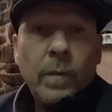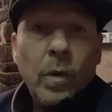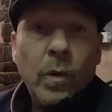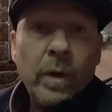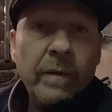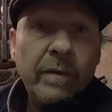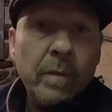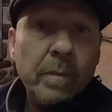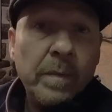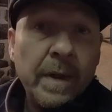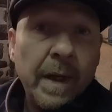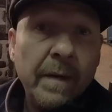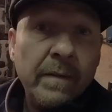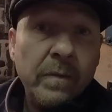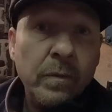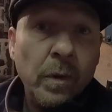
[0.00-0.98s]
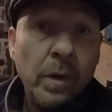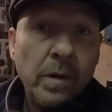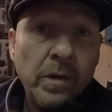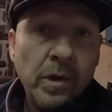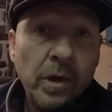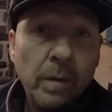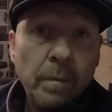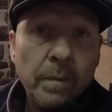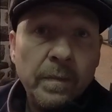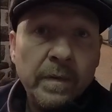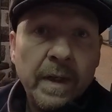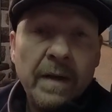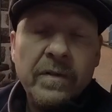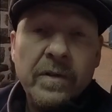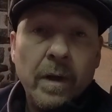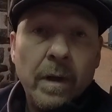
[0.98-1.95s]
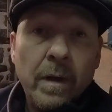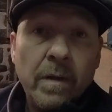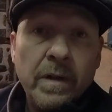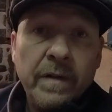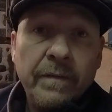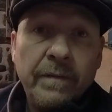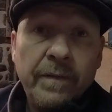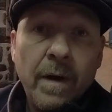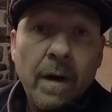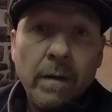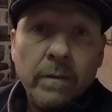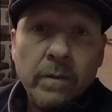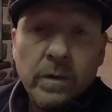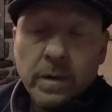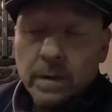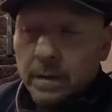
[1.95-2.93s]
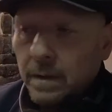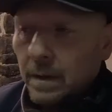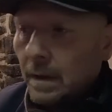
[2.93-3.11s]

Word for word: morning from Dave's workshop, Dave's Diaries in France.